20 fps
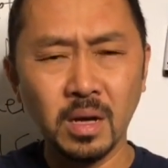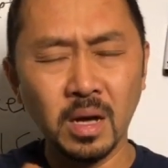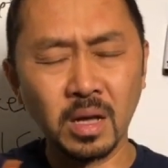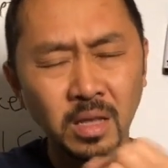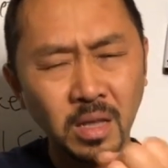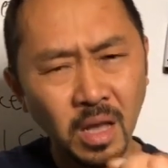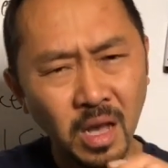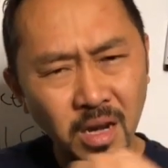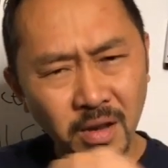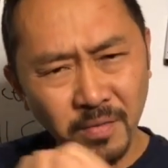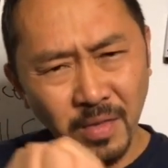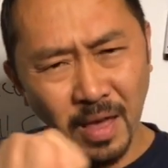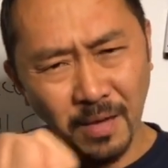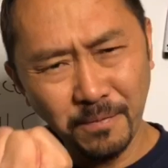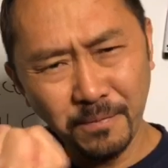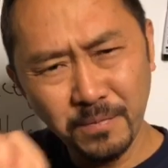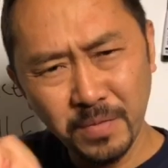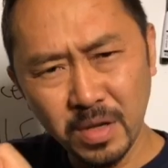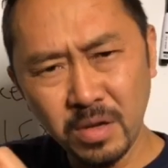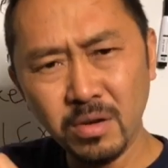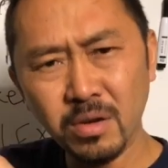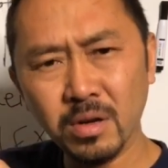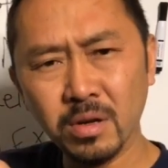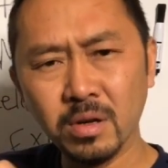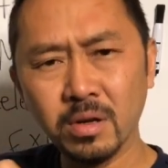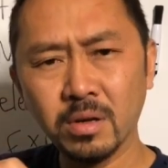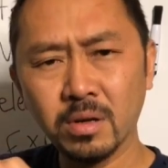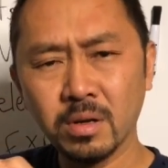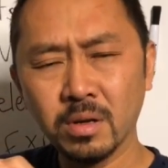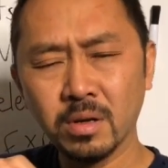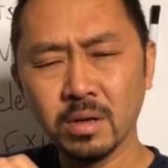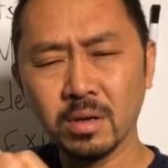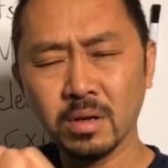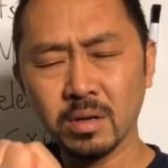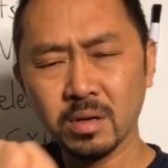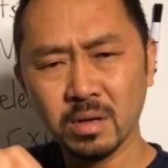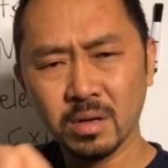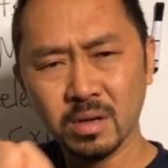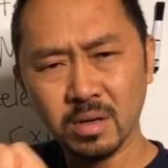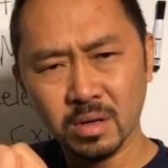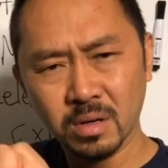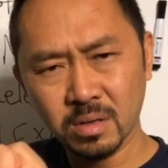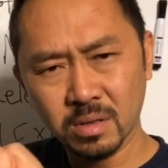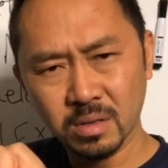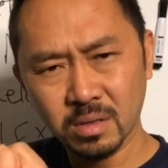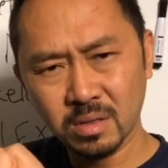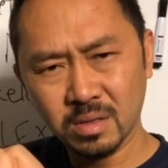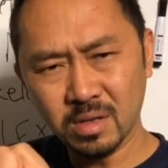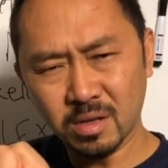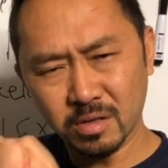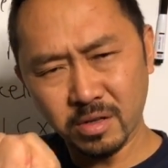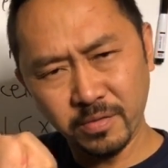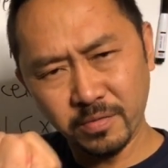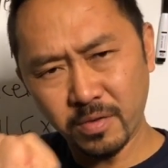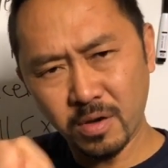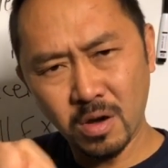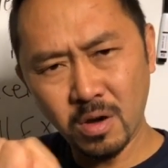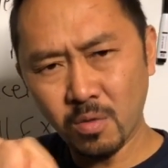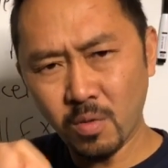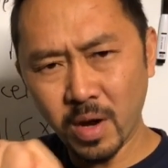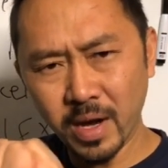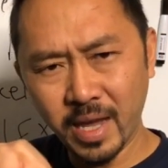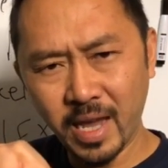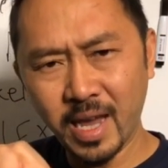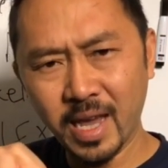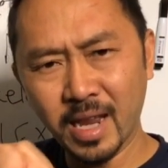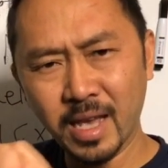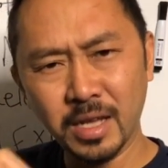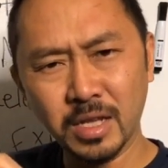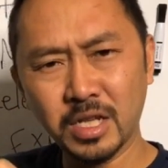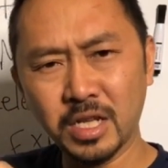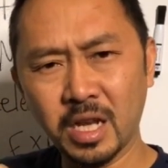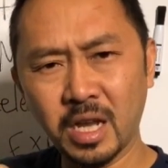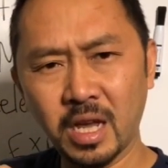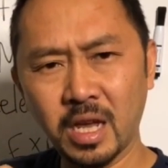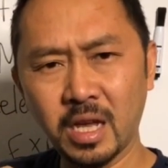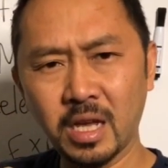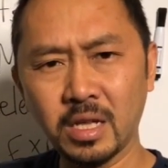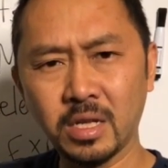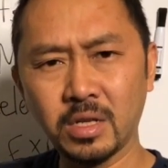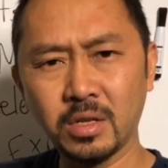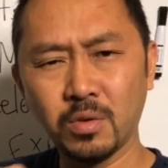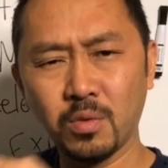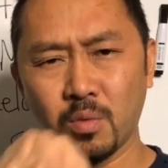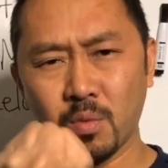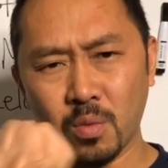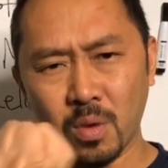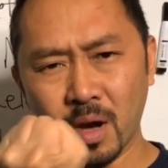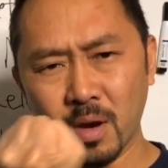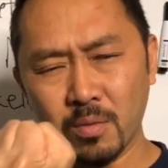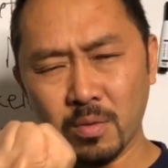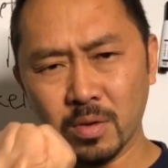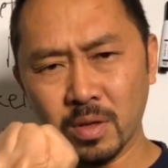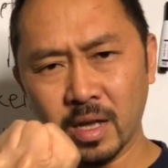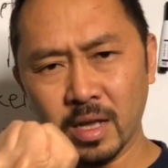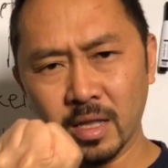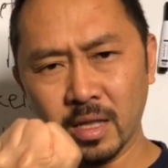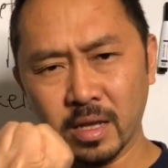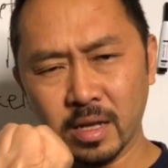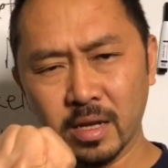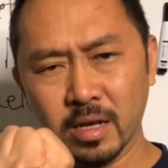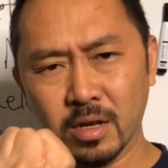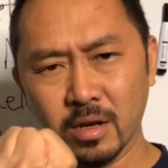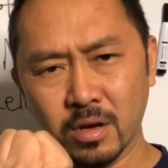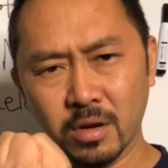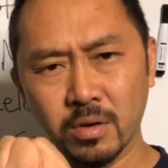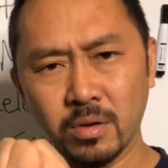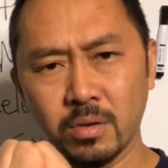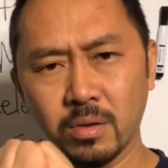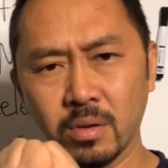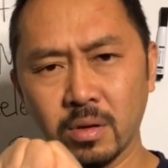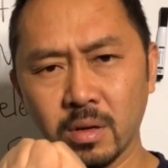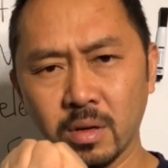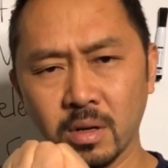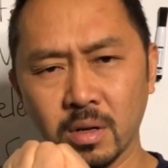A lot of that fear, Dr. Vuong, why can't I change? Why won't I let it go?